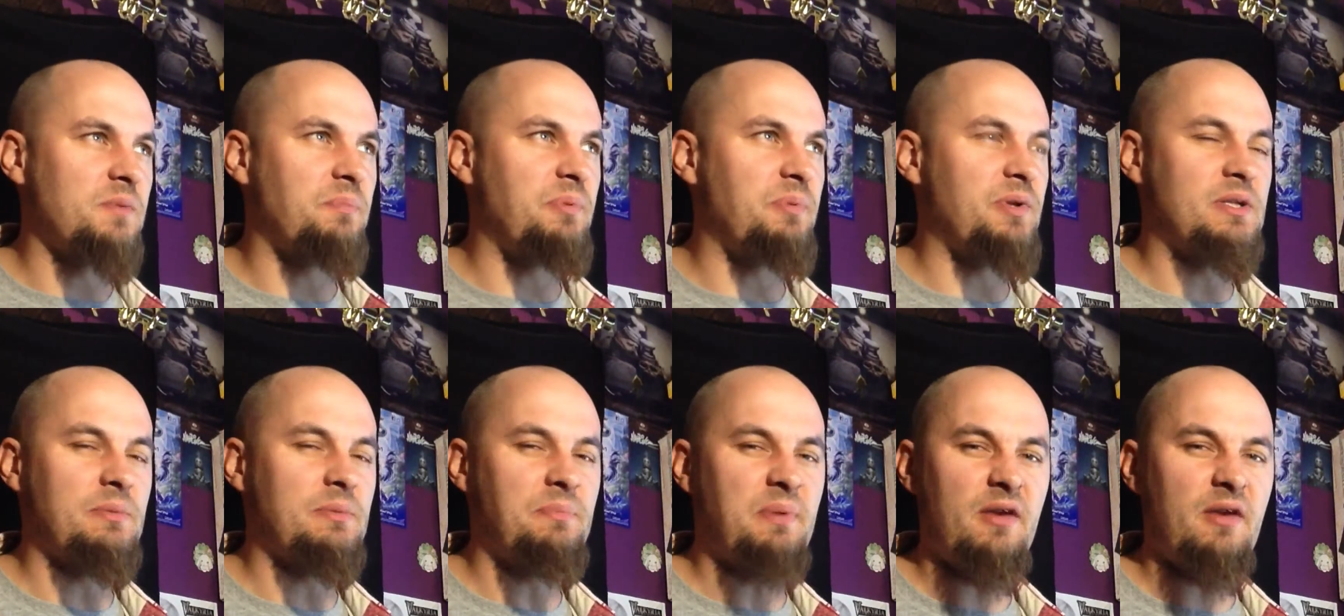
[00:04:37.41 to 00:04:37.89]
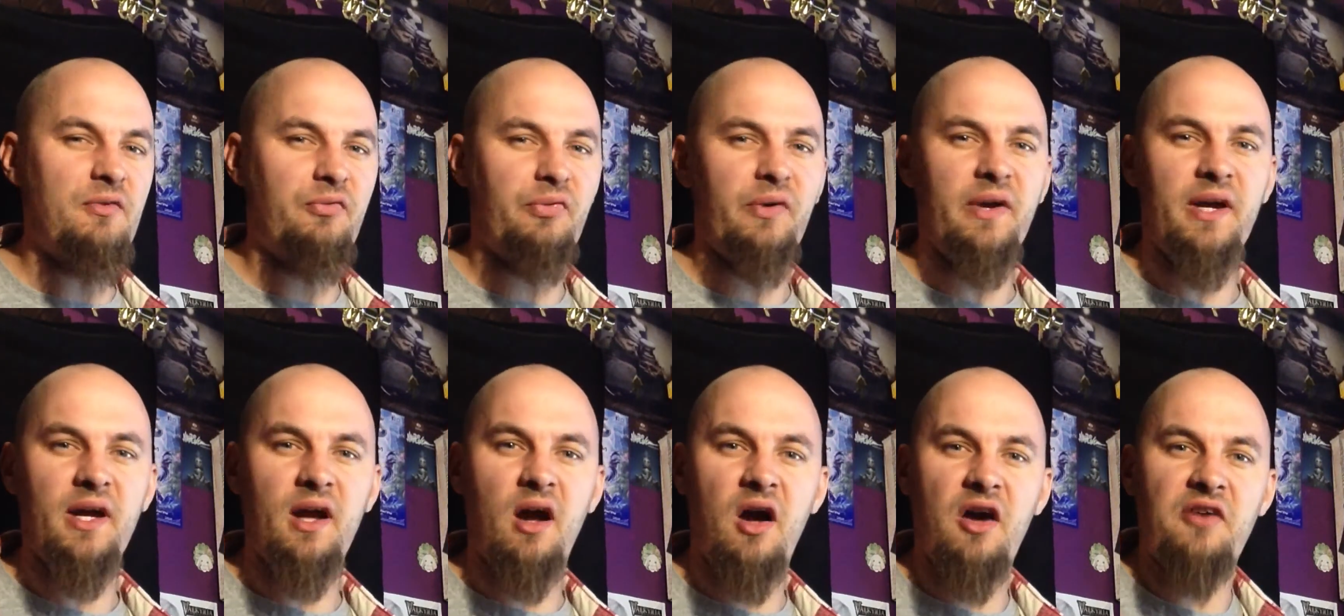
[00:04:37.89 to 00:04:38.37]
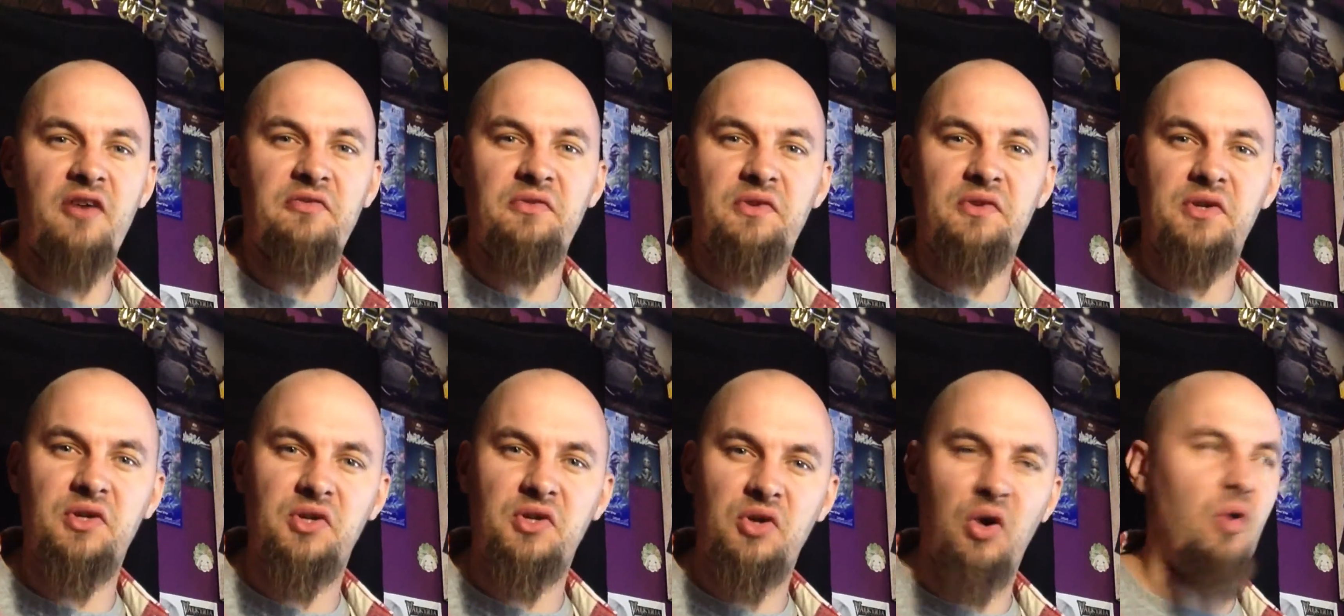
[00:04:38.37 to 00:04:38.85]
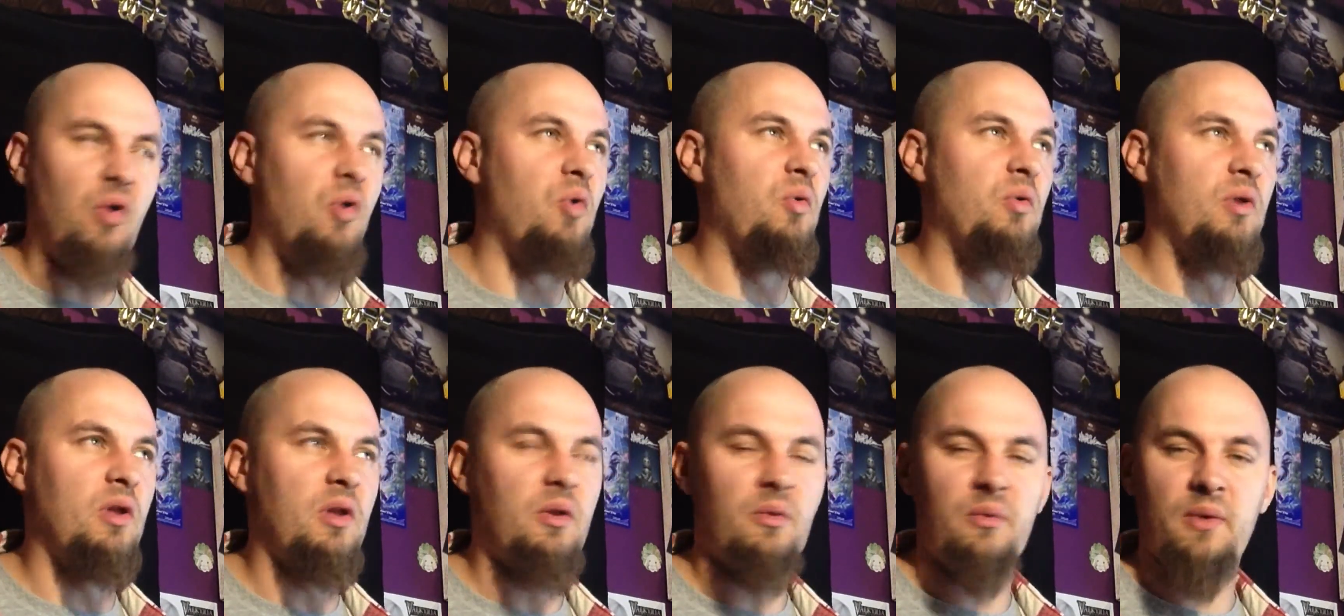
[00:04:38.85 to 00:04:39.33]
but to be fair, I've got
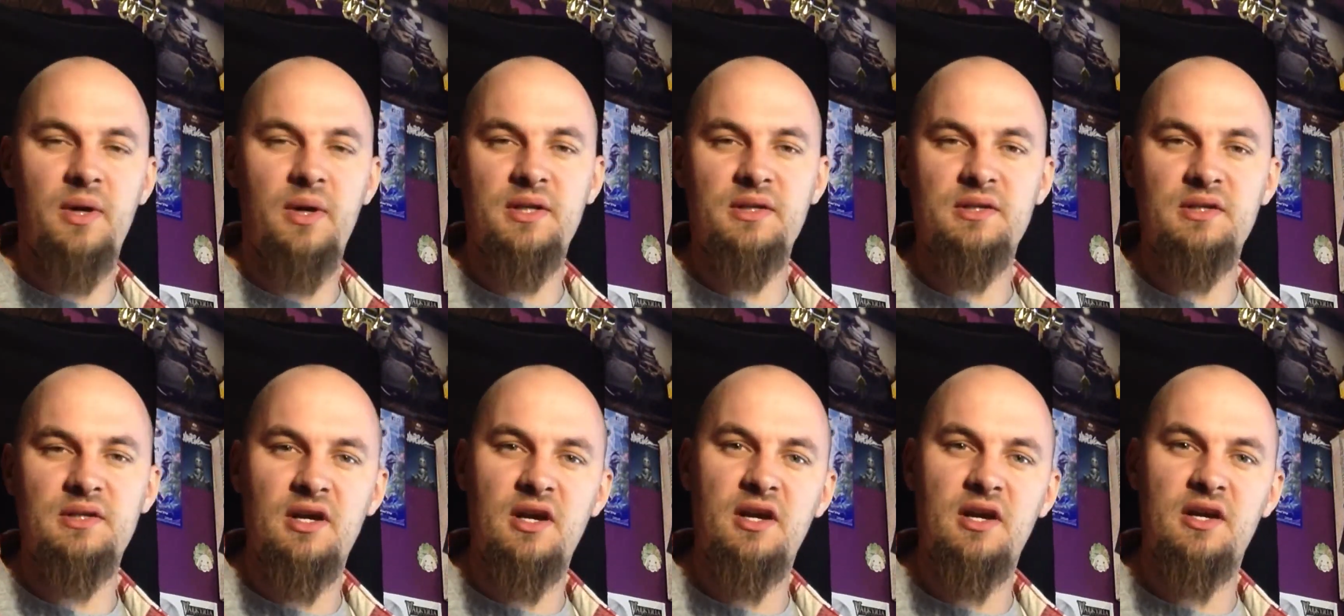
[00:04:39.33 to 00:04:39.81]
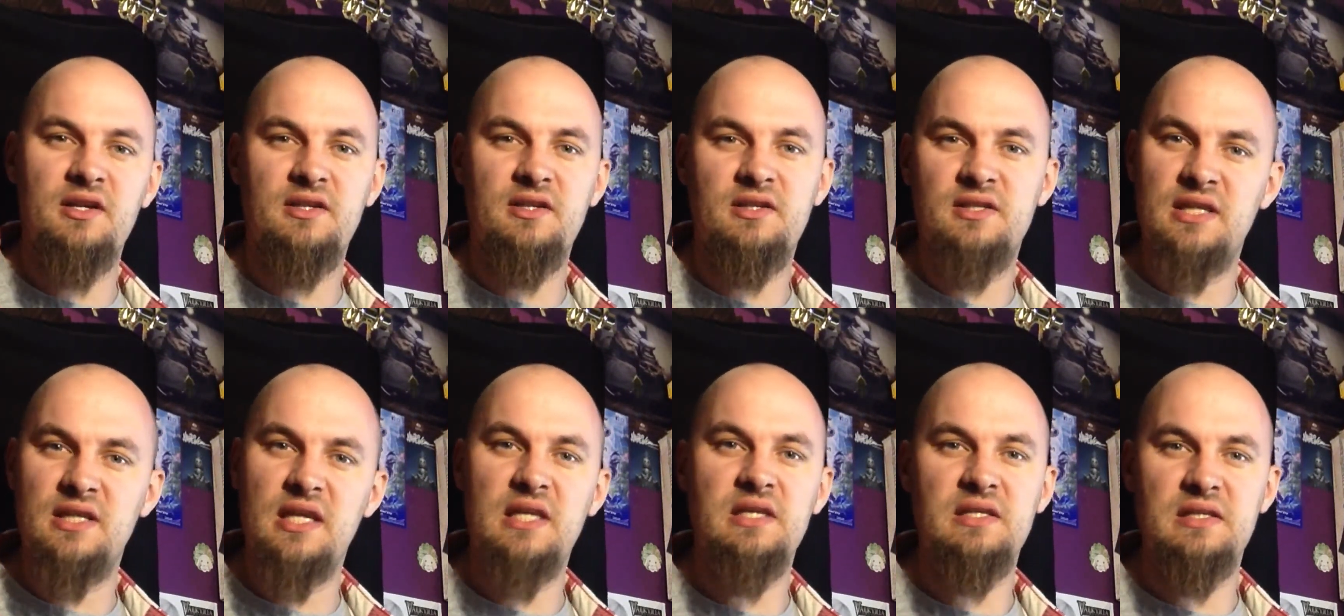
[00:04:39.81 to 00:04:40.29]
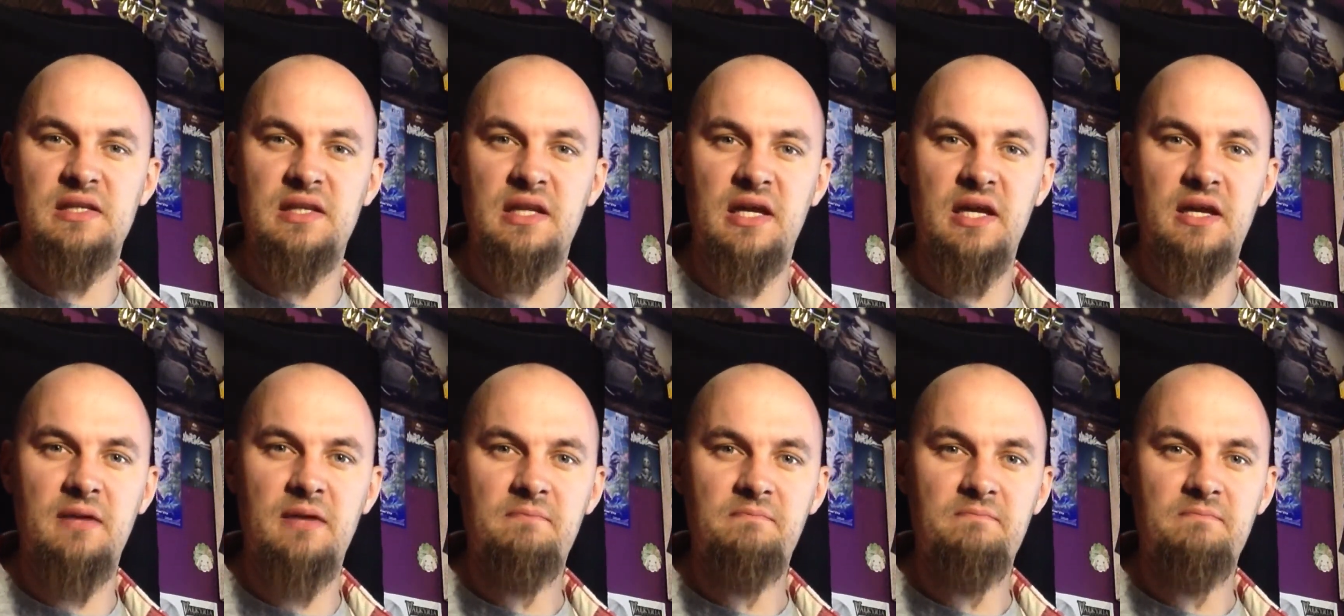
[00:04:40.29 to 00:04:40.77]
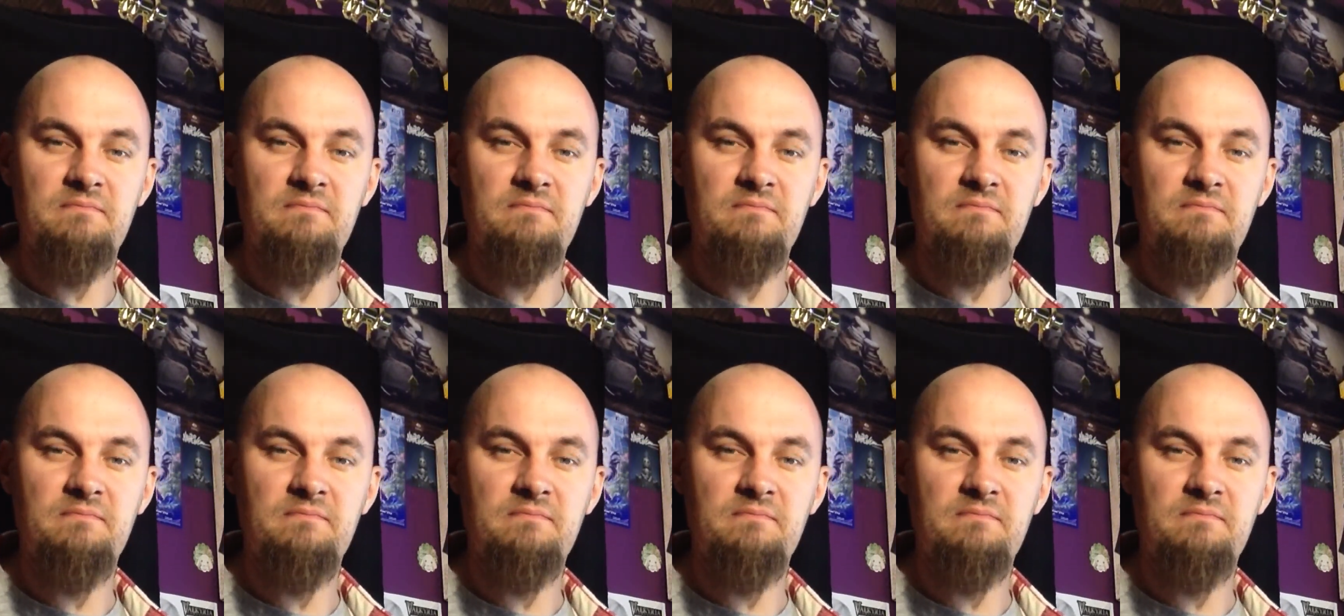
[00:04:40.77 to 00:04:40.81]
all of the ones that I had seen today.